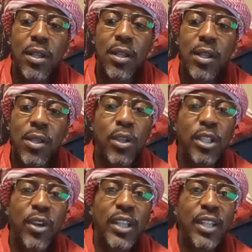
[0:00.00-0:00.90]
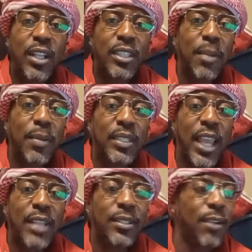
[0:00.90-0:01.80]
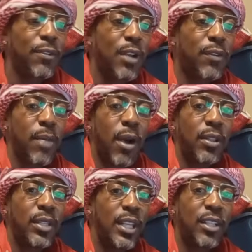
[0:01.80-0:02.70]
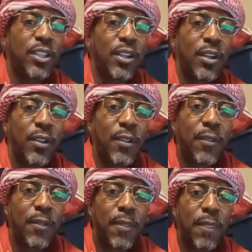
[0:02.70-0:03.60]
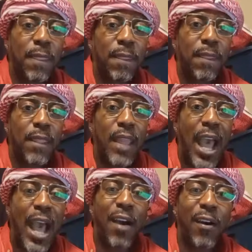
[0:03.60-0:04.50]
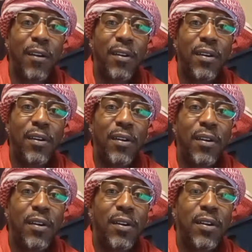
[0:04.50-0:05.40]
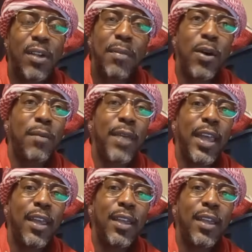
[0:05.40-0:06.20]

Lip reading: You can trace some of the same stuff from other literature. How? Come on, man.